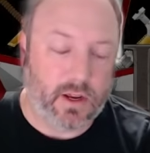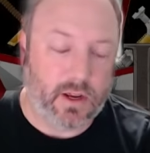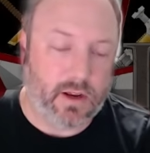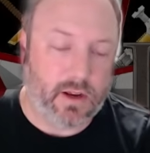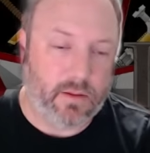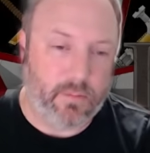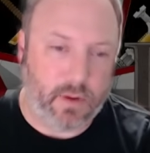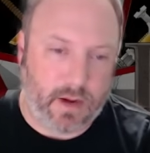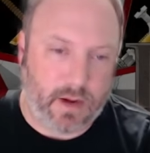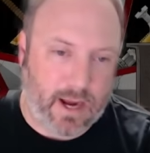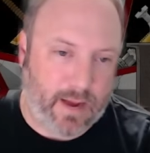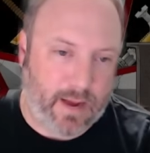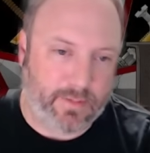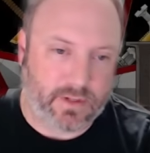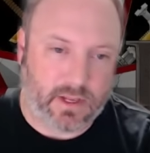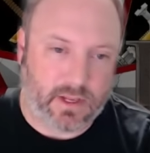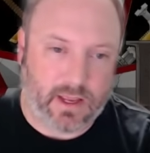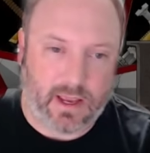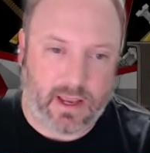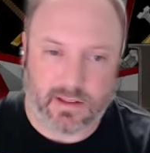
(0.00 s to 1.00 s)

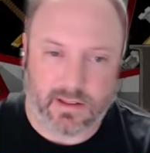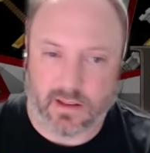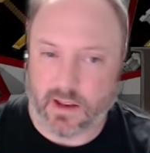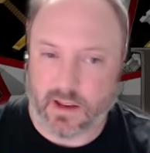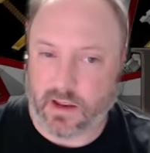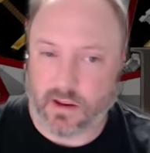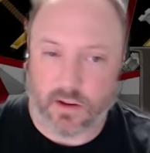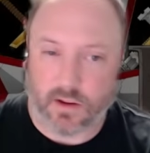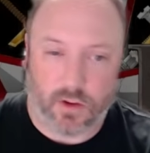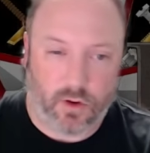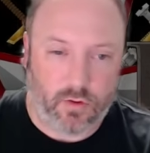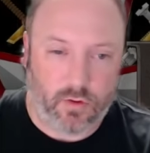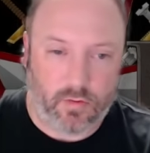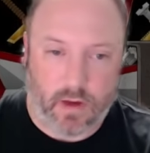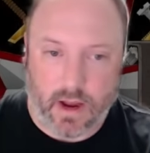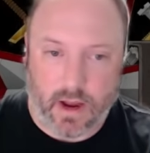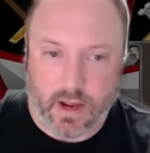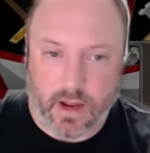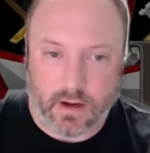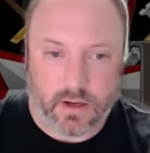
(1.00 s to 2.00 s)
Perhaps in case like you
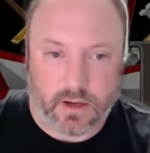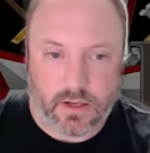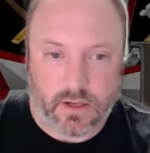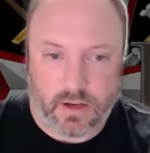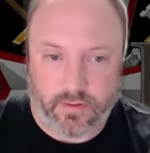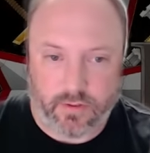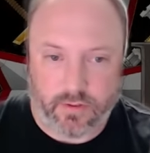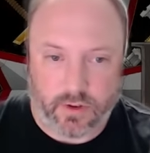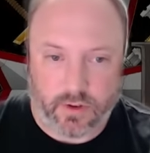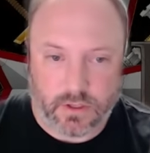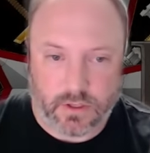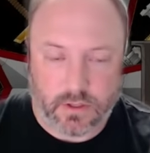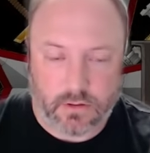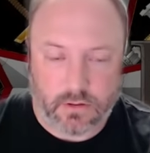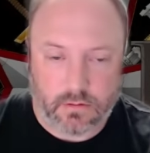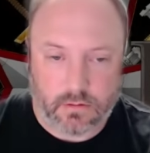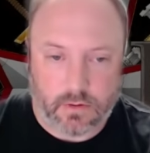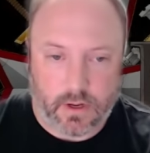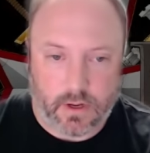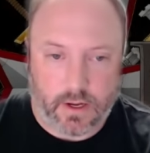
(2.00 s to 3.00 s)
ran a different
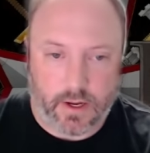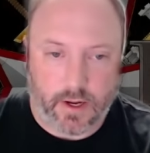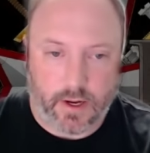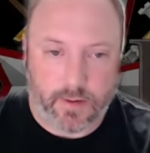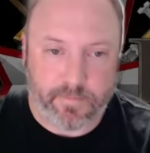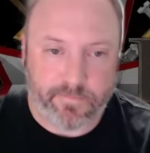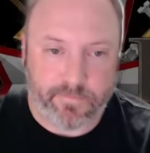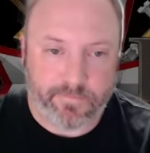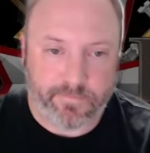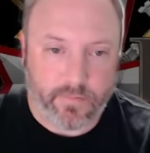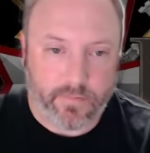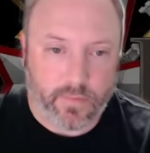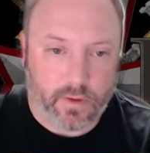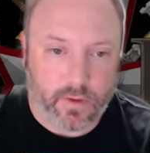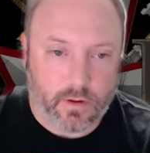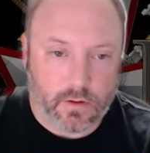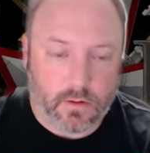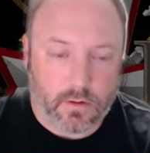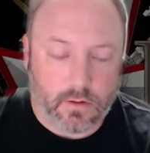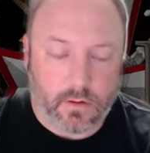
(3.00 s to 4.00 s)

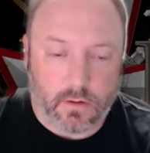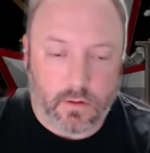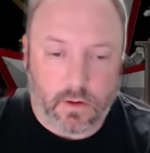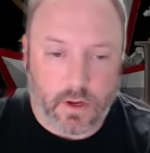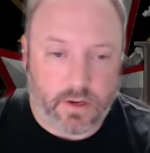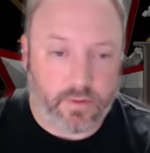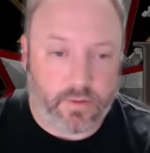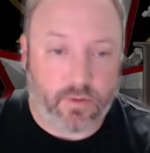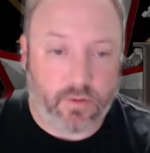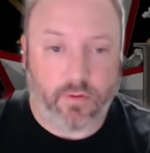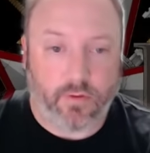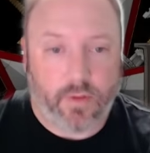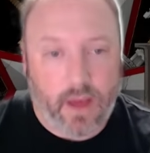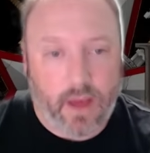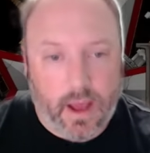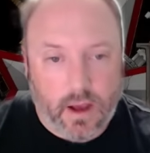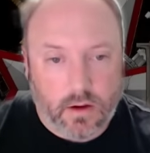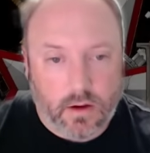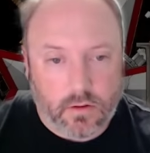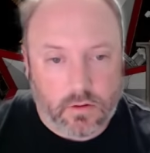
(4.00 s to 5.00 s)

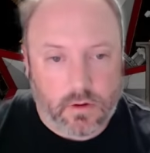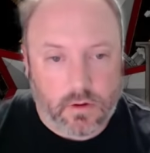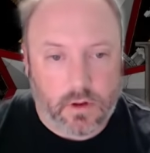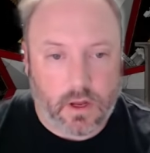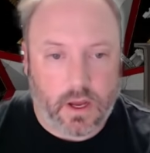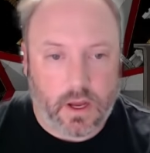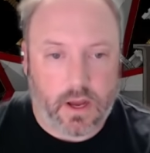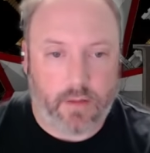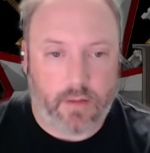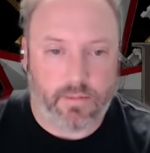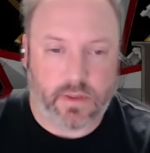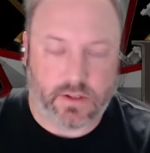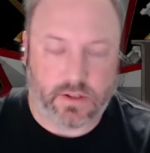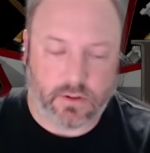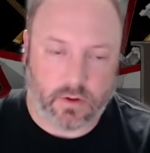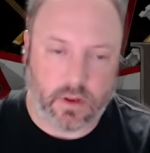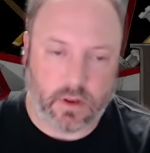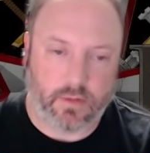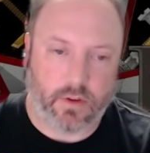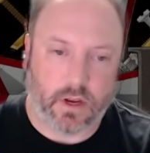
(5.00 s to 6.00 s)
vow, this
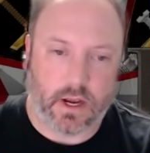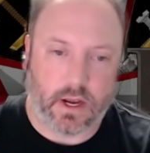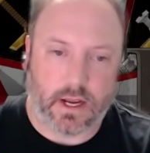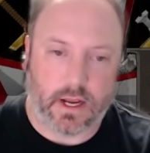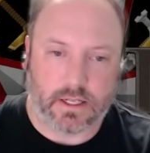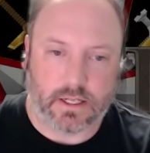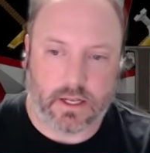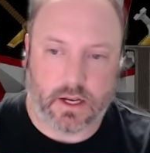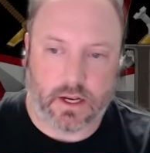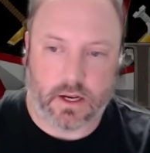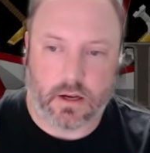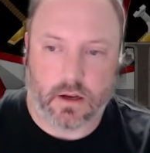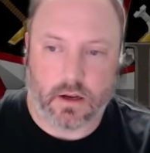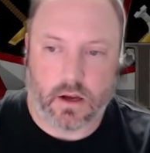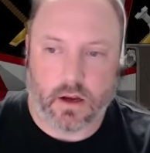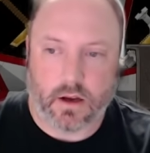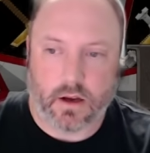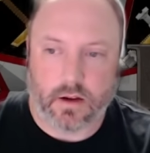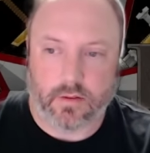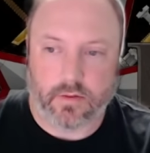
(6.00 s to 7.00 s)
will give you an idea
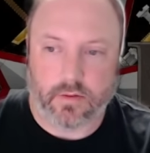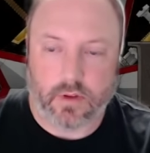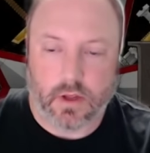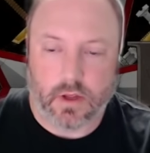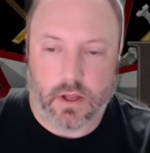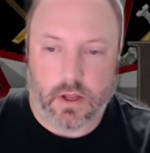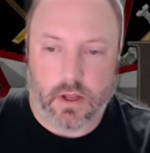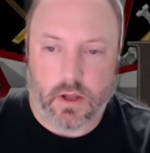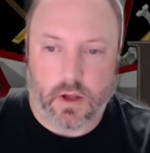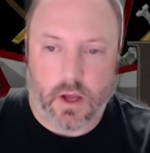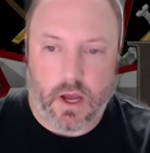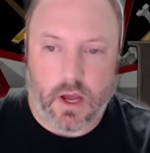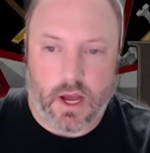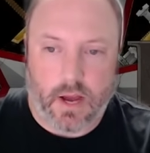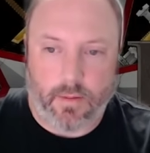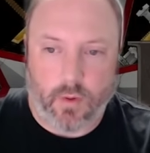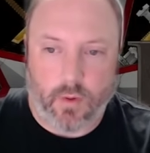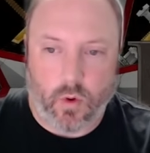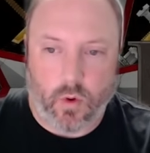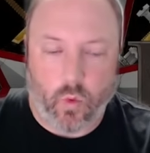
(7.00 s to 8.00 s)
of
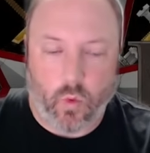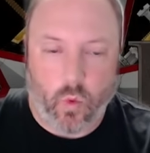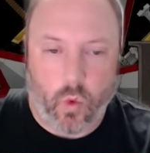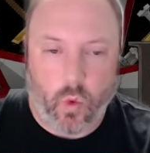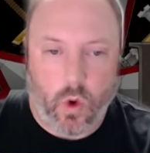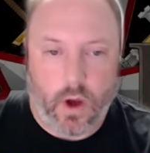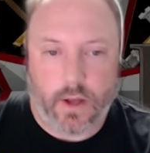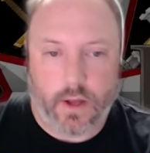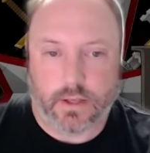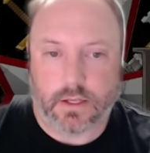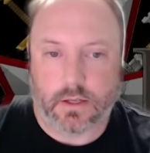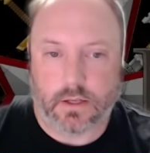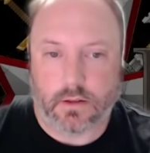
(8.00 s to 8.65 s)
what